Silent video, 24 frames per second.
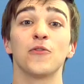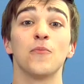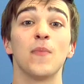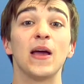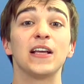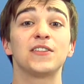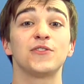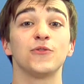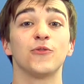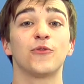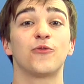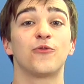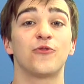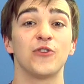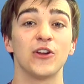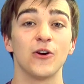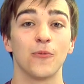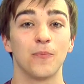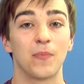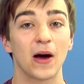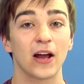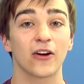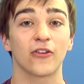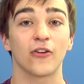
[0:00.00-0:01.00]
it makes you
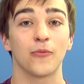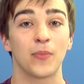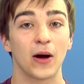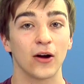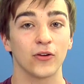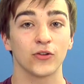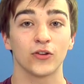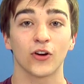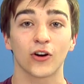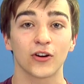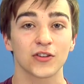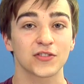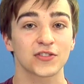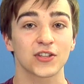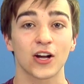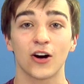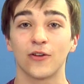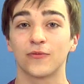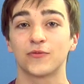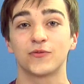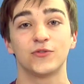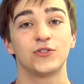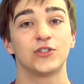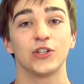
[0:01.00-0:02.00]
feel better about
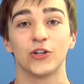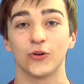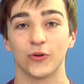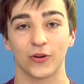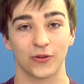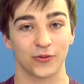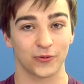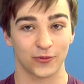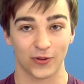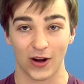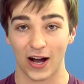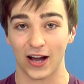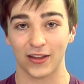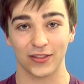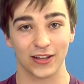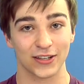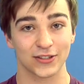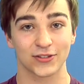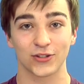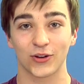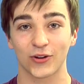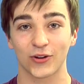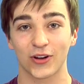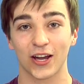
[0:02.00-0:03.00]
yourself, do it, fine,
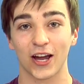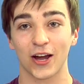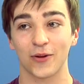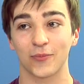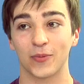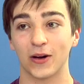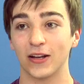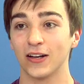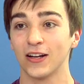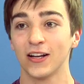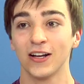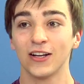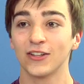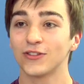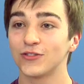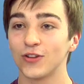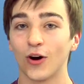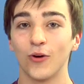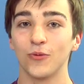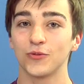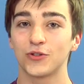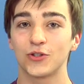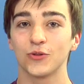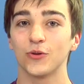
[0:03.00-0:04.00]
that's okay, but
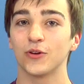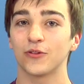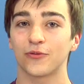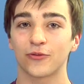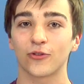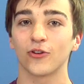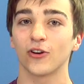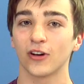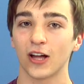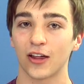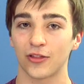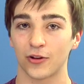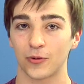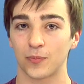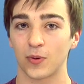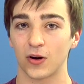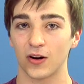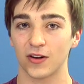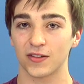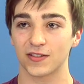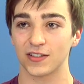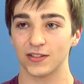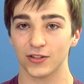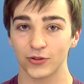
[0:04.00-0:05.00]
don't do it for another
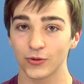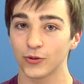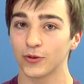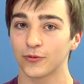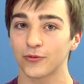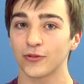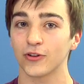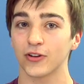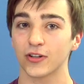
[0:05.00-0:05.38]
person, do it for